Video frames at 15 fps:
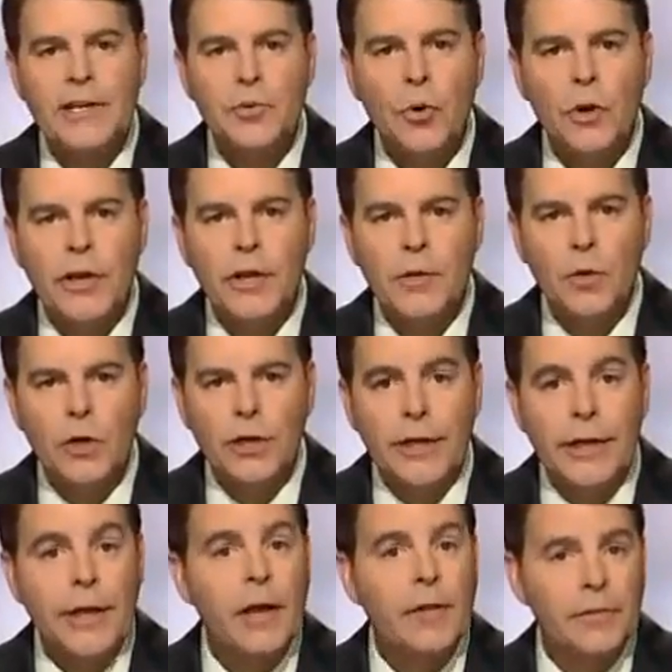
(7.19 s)

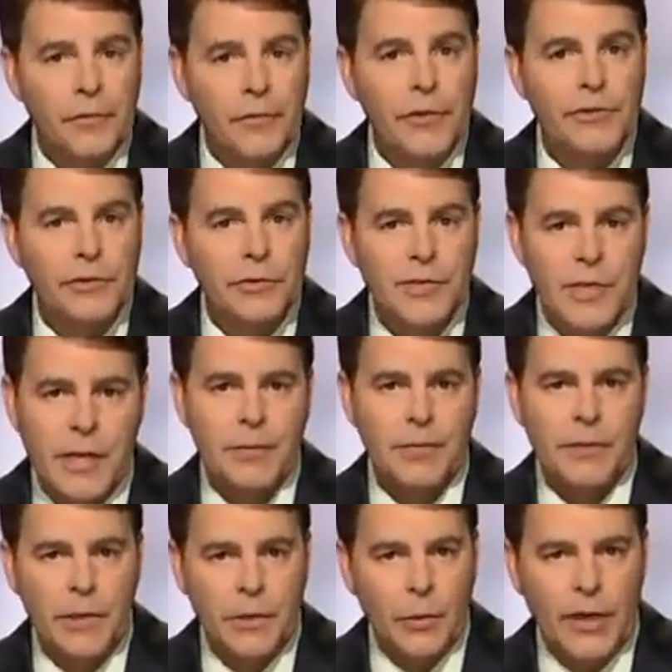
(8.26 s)
H1N1 and health officials
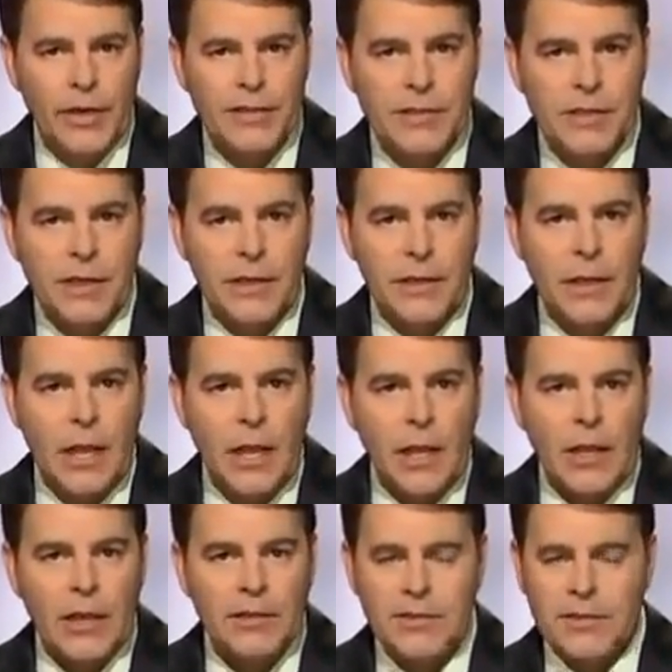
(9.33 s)
here in the U.S. saying
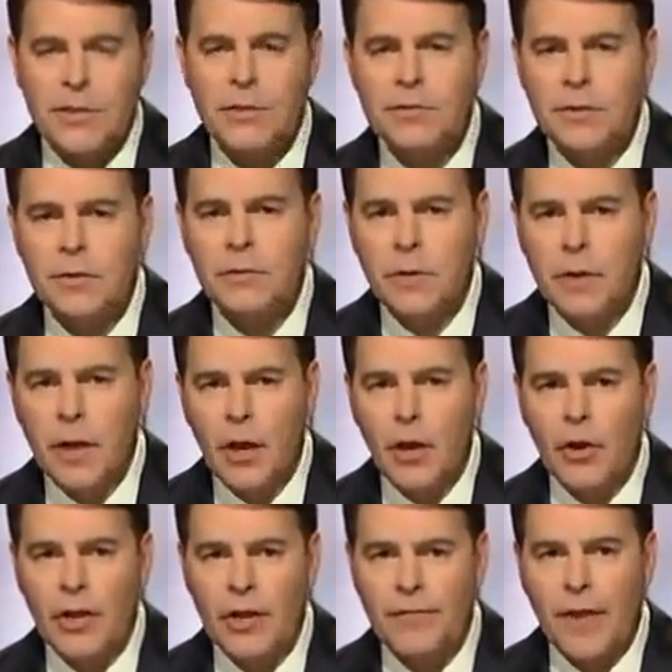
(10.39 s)
it's too soon to
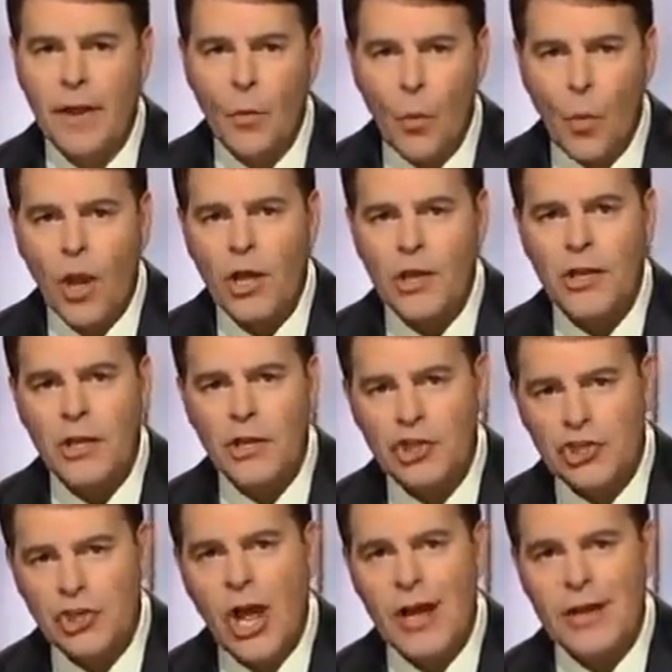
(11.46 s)
know if a
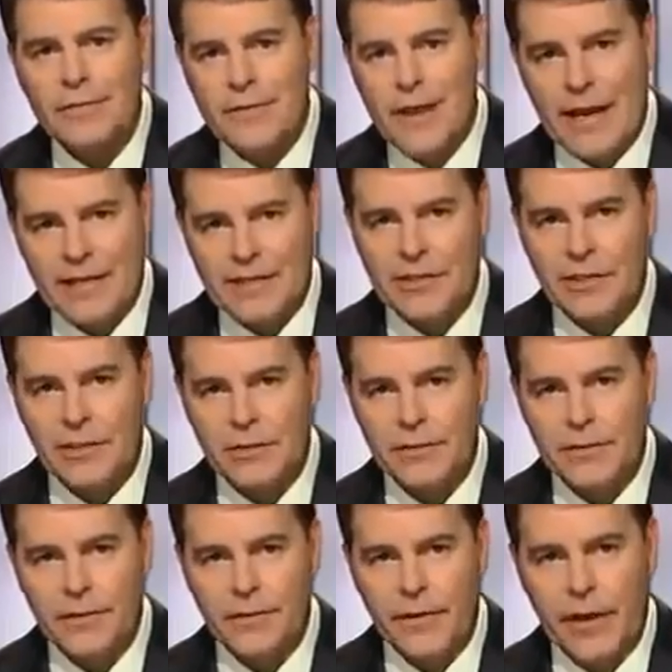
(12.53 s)
one-shot vaccine
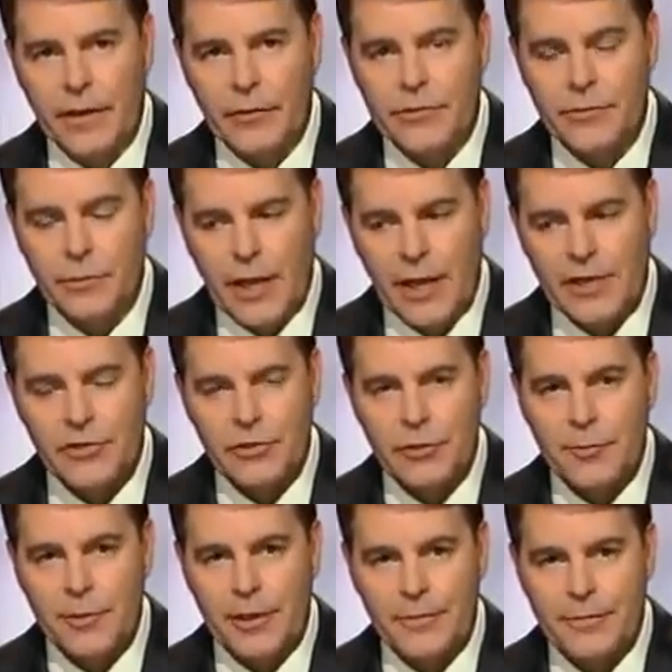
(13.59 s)
for the virus will
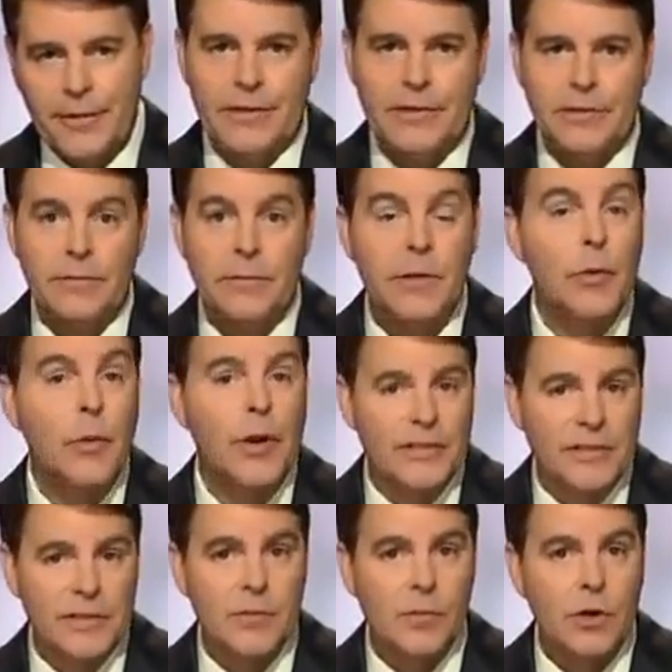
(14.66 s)
actually be effective. The
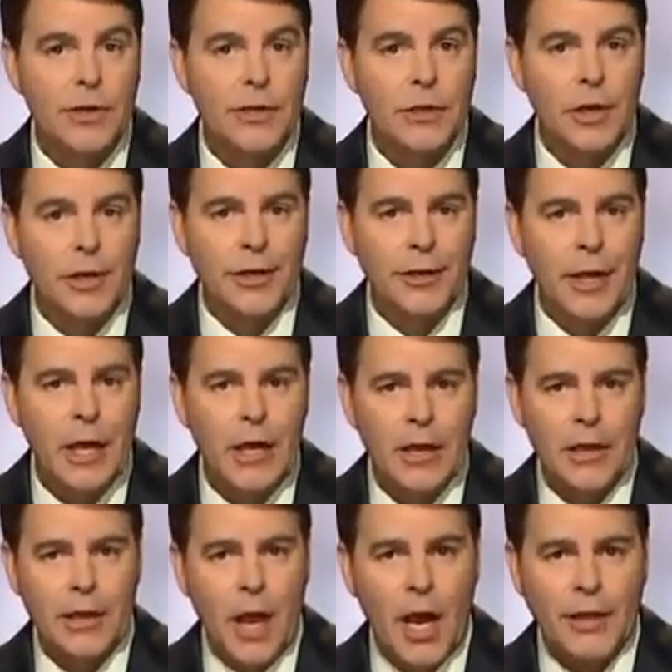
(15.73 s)
U.S. is working on an
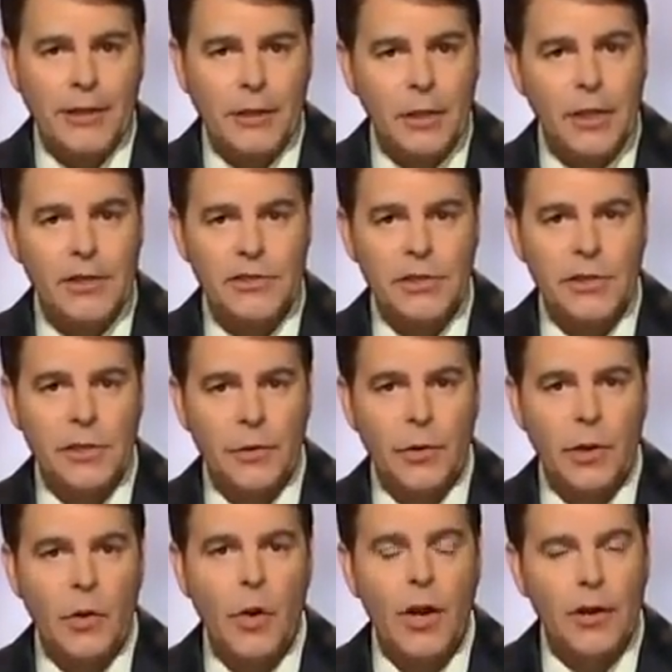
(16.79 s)
inoculation that
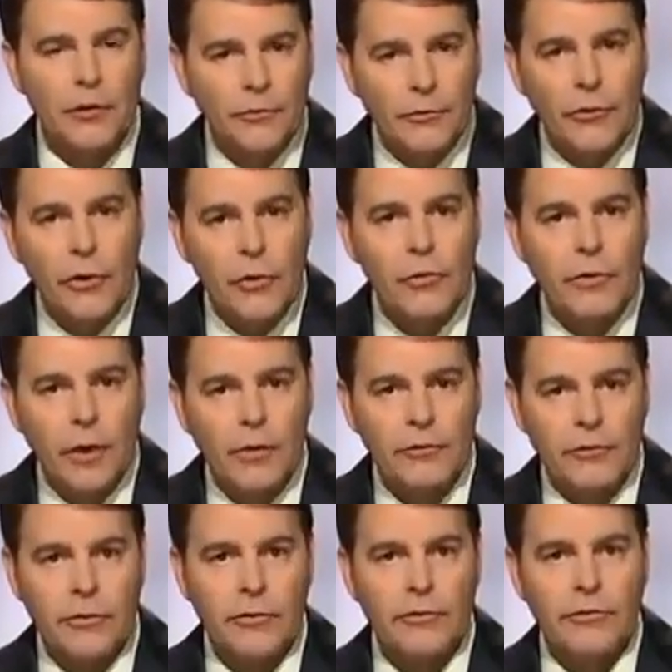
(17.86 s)
requires two
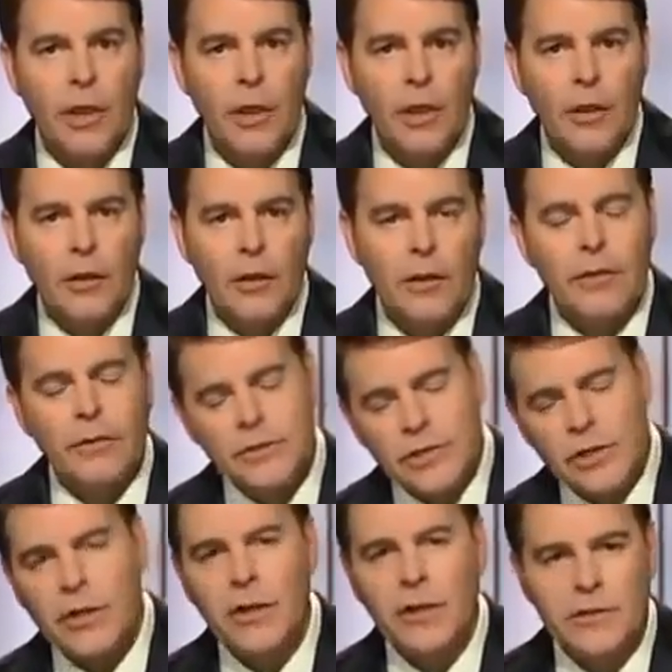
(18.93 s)
doses although
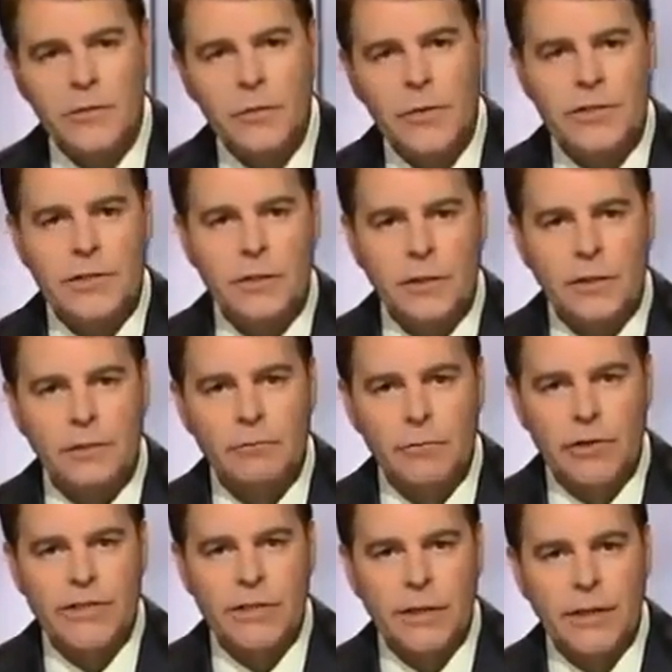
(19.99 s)
China and Switzerland
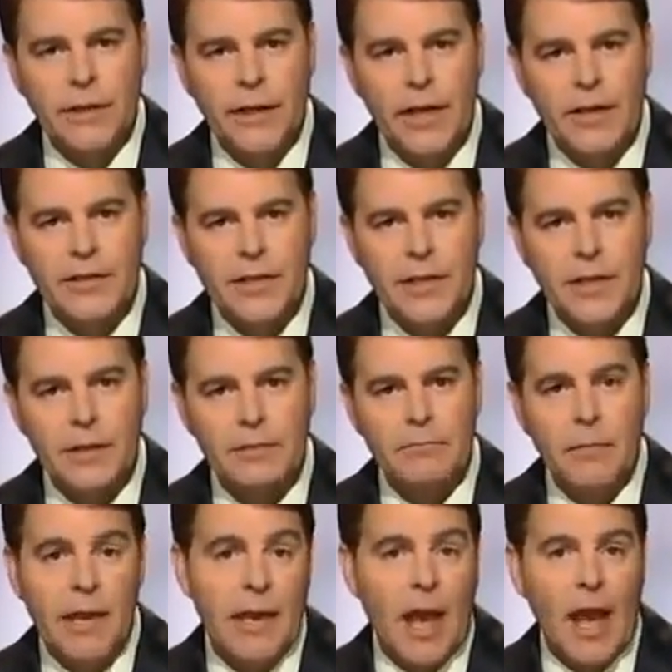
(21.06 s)
recently announced they
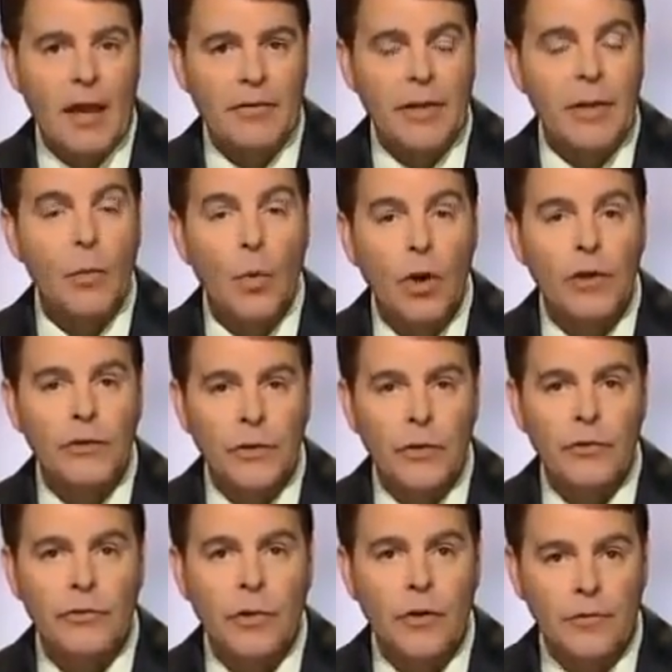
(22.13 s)
may have a
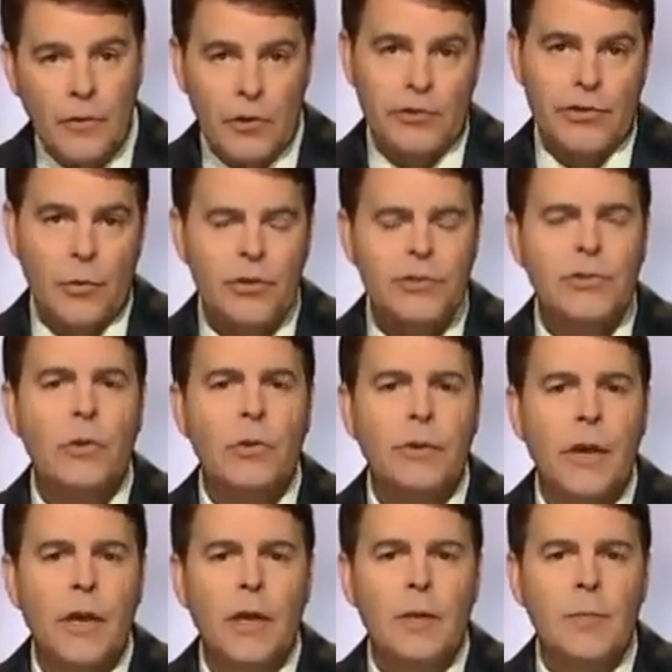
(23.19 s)
one-dose version. We're
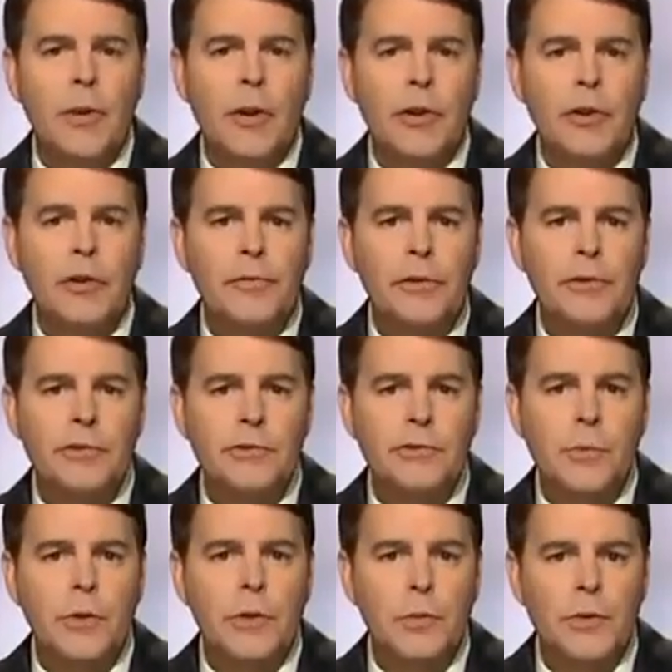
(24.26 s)
told American
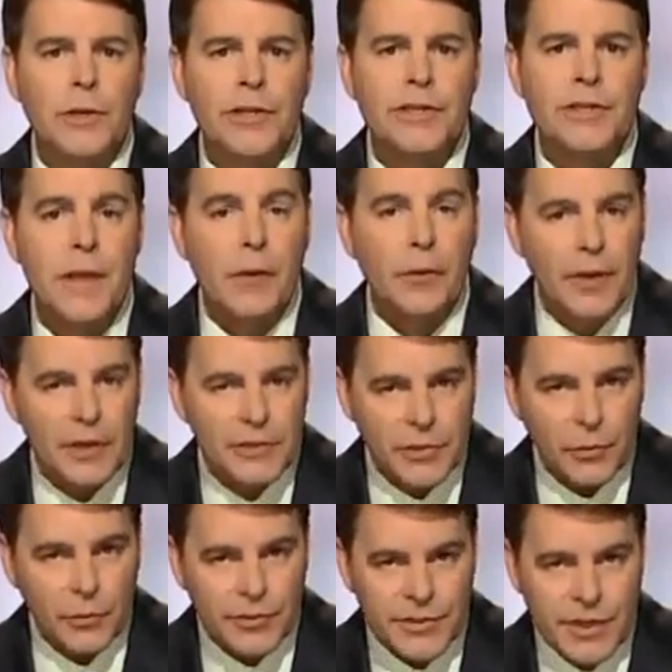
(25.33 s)
officials will release their
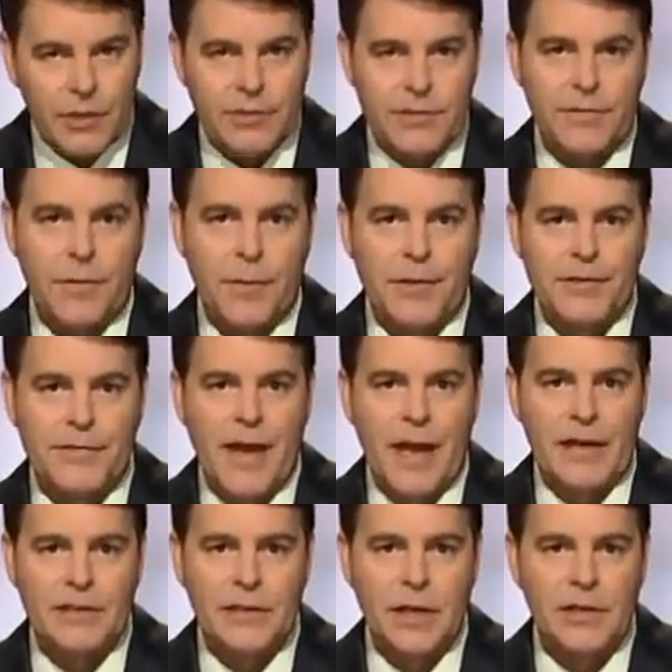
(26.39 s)
initial results from its
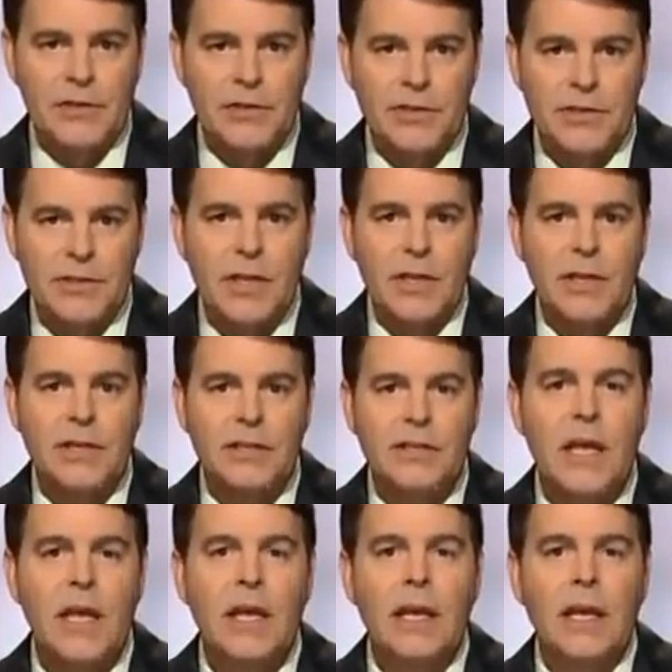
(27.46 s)
vaccination
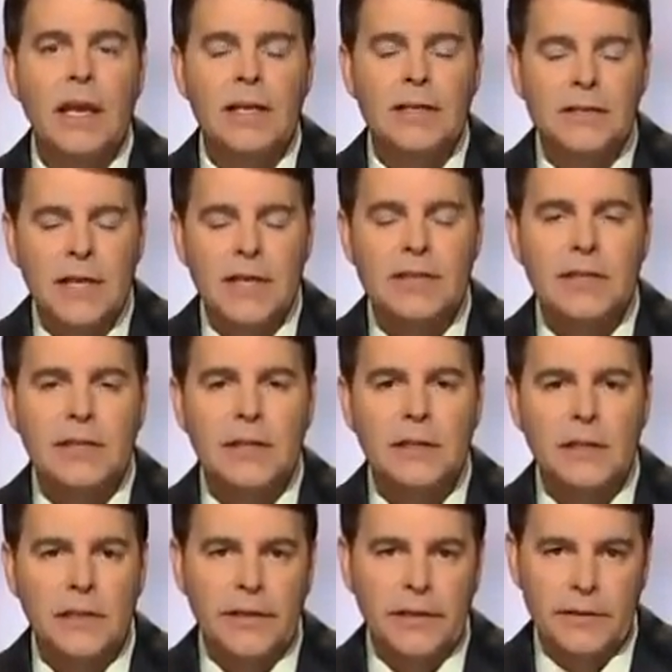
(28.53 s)
studies and
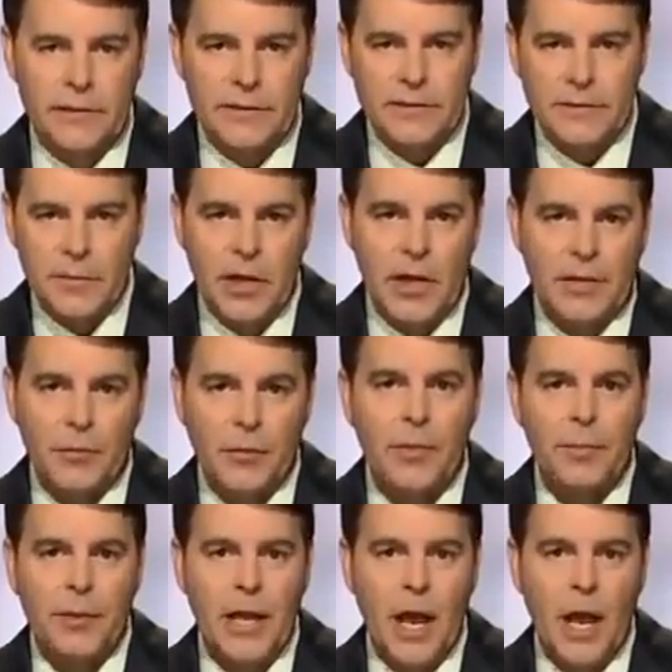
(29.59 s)
testing later this month.
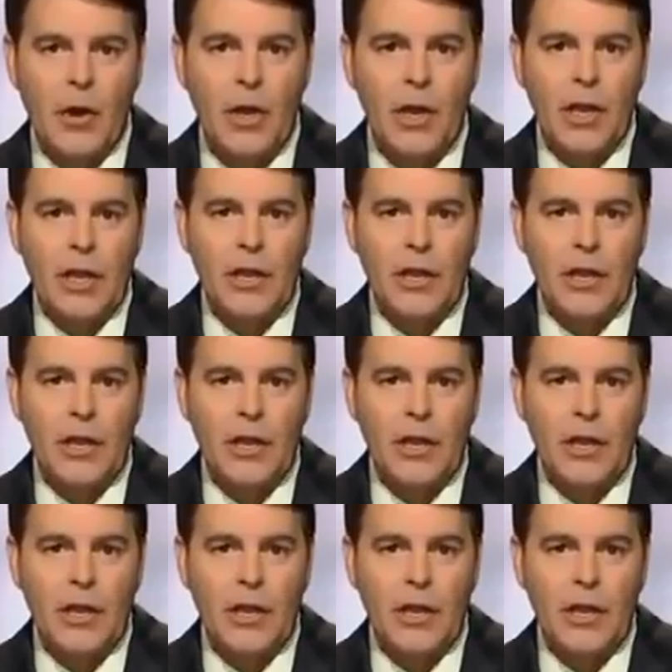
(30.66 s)
With me now,